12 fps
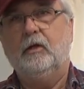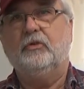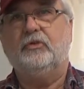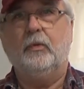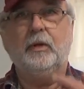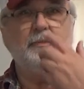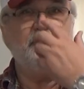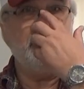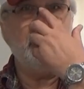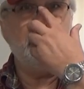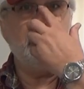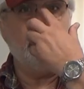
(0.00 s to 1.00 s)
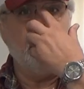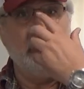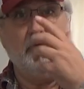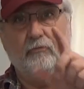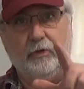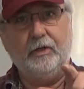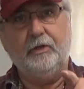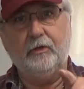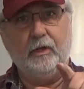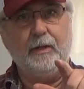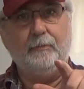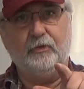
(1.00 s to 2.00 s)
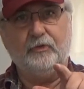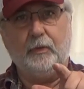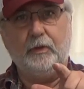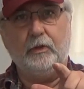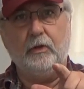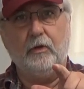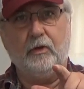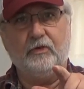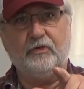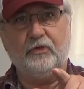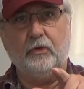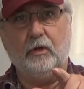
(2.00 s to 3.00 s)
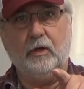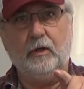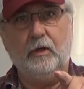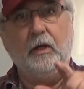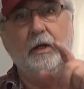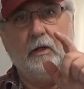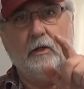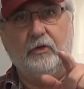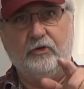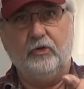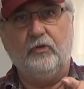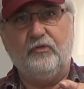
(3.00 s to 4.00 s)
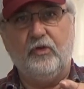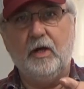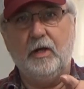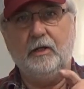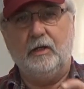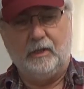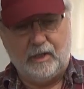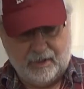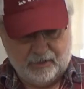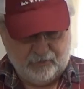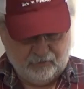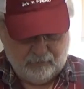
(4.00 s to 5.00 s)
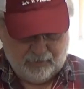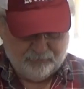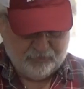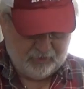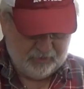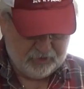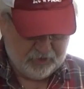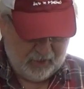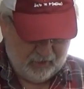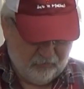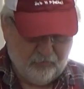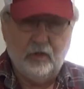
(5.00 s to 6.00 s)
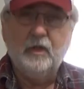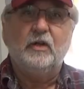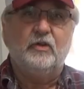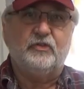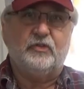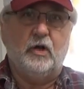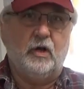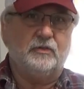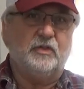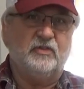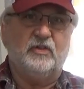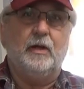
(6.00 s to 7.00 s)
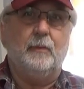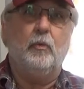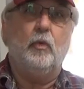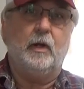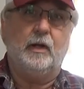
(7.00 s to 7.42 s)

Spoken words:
So what I'm saying is, read your labels when you go to the store, because you'll find a lot of the rubs on the shelf, salt is the #1